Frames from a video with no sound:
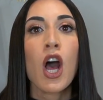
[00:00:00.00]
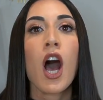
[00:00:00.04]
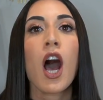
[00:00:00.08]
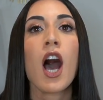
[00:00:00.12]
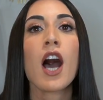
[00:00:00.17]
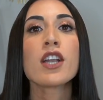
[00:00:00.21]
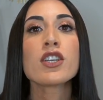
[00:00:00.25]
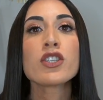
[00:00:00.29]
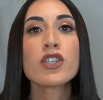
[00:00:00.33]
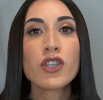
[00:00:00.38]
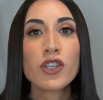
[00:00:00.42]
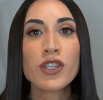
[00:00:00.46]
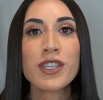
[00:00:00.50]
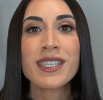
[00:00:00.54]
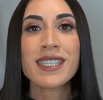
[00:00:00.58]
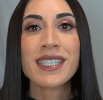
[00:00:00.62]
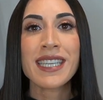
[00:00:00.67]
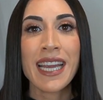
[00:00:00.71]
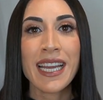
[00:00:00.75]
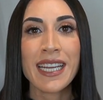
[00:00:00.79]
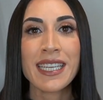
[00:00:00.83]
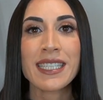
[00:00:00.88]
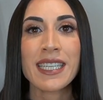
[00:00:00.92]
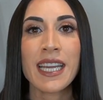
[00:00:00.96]

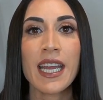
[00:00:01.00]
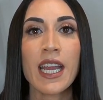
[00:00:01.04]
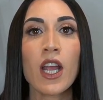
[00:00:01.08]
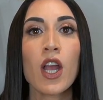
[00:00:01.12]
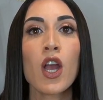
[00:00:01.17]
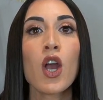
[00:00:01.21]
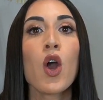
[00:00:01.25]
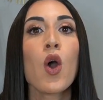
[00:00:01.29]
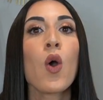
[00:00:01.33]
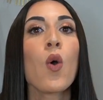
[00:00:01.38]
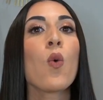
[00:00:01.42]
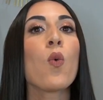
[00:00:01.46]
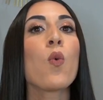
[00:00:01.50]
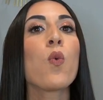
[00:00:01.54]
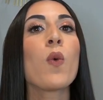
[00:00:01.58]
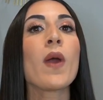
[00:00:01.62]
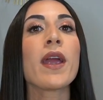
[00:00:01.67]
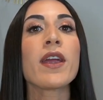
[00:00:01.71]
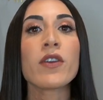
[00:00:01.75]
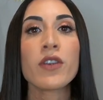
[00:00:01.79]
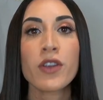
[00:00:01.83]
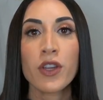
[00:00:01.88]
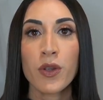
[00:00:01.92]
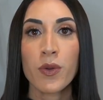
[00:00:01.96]
understanding
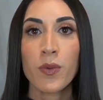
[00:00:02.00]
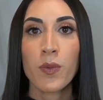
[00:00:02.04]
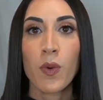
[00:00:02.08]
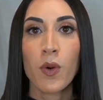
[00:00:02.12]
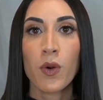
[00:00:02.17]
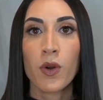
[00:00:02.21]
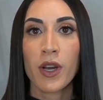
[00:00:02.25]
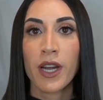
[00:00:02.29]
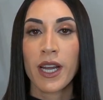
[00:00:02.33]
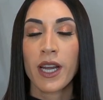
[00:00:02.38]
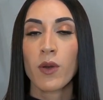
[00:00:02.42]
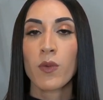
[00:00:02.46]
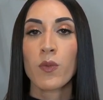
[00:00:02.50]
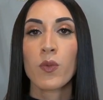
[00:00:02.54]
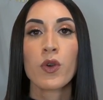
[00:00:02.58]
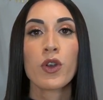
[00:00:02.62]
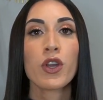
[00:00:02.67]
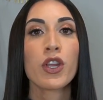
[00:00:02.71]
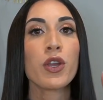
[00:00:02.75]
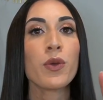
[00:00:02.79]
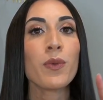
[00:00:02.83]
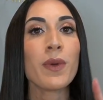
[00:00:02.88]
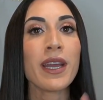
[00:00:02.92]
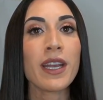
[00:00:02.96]
where you wore it. Were
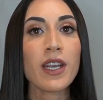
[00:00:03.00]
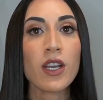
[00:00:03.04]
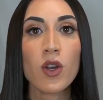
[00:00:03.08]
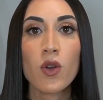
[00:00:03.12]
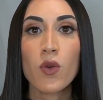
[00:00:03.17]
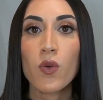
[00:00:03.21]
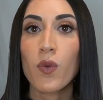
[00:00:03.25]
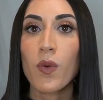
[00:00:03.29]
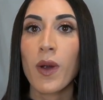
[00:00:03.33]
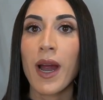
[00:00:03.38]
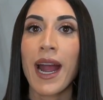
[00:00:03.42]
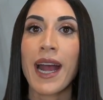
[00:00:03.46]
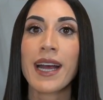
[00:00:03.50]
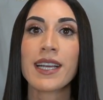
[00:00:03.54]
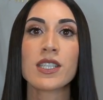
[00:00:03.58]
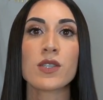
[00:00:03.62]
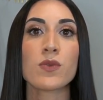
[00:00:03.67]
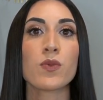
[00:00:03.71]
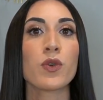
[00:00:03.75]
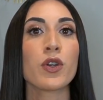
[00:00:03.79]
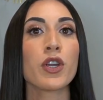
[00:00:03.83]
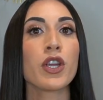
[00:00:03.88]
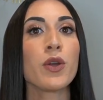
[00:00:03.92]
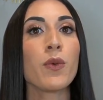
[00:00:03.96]
you in
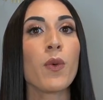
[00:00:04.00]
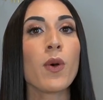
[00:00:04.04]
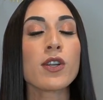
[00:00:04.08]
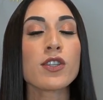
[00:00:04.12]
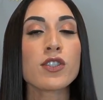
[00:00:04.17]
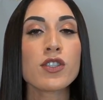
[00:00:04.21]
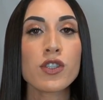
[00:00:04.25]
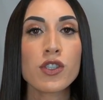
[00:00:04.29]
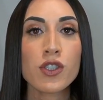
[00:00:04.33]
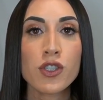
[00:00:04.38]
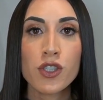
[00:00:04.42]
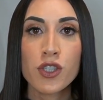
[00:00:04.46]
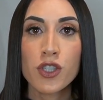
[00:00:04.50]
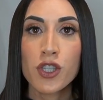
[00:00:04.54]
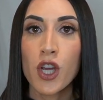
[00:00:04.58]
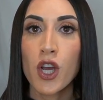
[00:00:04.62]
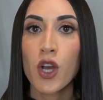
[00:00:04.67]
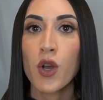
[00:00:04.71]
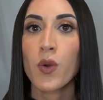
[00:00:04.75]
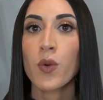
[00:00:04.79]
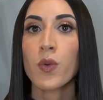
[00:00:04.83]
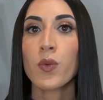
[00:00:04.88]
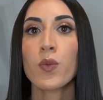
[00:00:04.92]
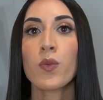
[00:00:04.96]
grass? Were you on
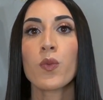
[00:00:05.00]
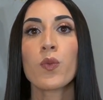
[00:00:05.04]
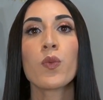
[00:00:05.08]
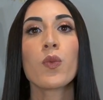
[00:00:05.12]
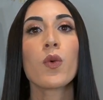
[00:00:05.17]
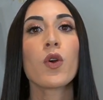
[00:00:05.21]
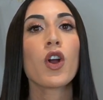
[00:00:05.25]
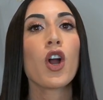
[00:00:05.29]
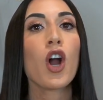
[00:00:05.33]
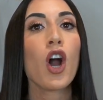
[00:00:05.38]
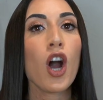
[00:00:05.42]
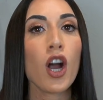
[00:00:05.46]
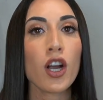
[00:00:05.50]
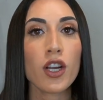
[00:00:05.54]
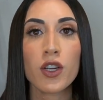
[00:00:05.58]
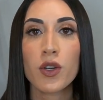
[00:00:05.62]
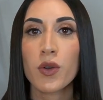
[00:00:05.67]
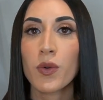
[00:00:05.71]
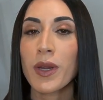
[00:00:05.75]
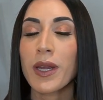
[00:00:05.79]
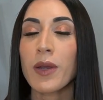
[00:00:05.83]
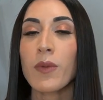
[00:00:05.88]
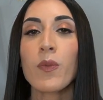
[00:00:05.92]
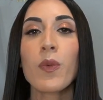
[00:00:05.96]
stone,
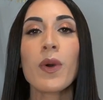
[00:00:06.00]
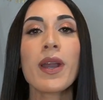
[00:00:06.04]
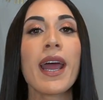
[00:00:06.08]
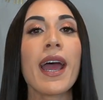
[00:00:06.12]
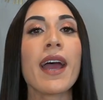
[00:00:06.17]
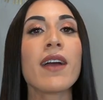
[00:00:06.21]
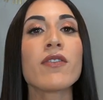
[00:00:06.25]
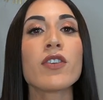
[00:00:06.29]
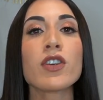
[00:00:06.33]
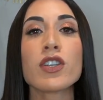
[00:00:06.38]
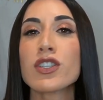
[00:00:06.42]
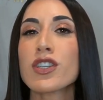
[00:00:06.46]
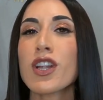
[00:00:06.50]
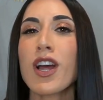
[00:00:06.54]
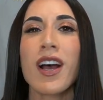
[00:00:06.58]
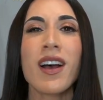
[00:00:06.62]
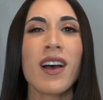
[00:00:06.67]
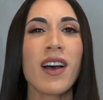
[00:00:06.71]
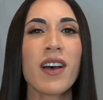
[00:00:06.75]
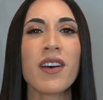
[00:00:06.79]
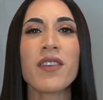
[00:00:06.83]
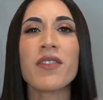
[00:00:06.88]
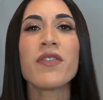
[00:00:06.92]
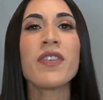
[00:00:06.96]
concrete, whatever,
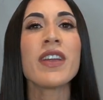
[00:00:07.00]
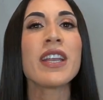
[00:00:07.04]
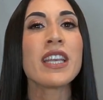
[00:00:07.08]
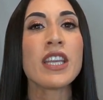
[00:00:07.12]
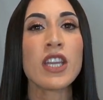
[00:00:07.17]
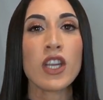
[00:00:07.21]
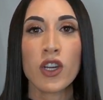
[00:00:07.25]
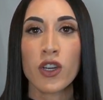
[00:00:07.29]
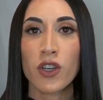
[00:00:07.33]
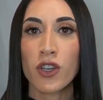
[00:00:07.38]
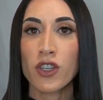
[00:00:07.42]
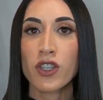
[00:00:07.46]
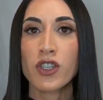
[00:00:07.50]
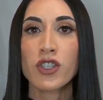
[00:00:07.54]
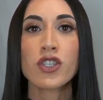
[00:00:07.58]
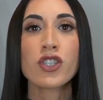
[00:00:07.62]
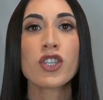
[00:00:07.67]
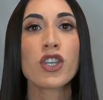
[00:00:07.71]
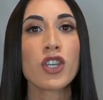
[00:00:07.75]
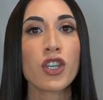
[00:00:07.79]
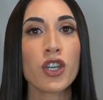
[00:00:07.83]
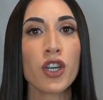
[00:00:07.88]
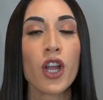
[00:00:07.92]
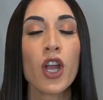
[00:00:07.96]
a vineyard,
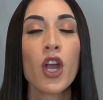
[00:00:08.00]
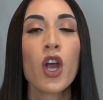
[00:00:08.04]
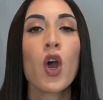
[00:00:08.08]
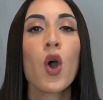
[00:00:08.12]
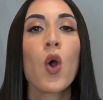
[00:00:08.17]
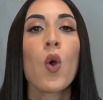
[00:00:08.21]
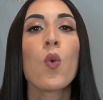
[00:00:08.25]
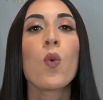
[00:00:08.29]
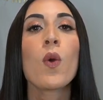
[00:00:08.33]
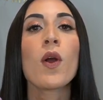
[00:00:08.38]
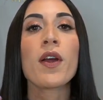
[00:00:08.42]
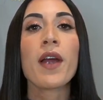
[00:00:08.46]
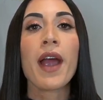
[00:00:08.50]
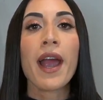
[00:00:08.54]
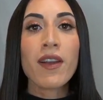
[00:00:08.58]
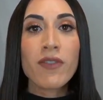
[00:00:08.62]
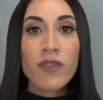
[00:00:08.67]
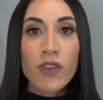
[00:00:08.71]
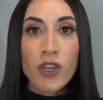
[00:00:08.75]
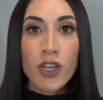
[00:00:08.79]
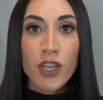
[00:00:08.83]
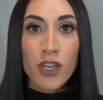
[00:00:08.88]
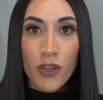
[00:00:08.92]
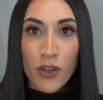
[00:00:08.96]
dirt,
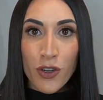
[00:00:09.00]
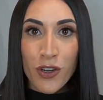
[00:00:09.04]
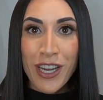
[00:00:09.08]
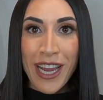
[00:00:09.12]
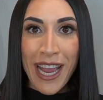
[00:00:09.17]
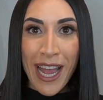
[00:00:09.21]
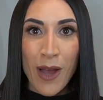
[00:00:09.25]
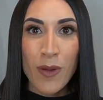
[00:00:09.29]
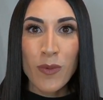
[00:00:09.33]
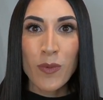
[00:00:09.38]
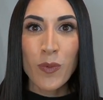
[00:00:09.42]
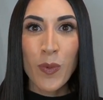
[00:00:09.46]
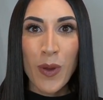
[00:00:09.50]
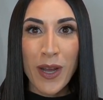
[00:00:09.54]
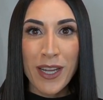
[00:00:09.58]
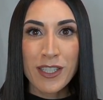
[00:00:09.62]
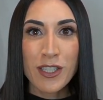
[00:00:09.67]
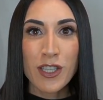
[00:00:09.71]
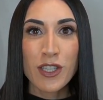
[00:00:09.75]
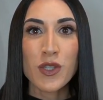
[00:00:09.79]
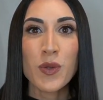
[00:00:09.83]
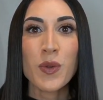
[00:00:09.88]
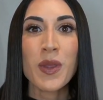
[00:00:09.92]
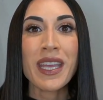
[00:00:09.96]
wherever your gown
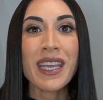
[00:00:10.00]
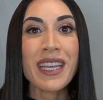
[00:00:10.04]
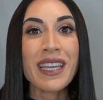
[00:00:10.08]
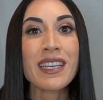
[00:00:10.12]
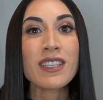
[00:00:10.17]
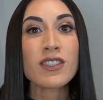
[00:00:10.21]
was, so they can